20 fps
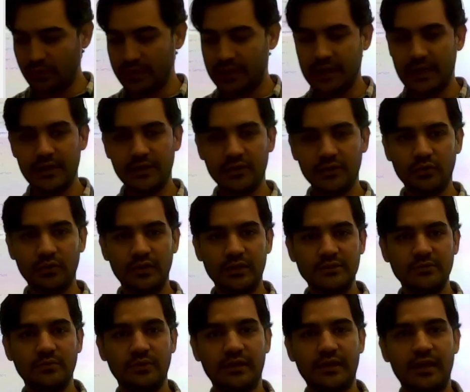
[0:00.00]
we can do
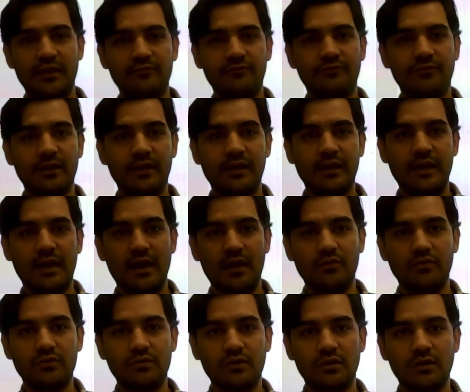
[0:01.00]
is we can figure
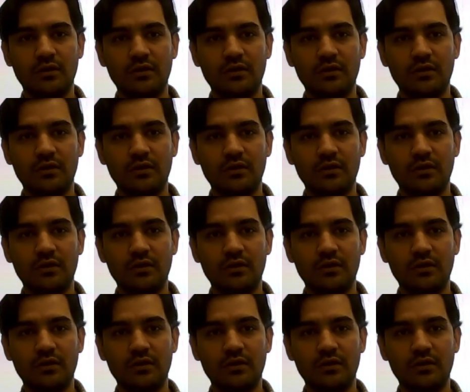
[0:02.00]
out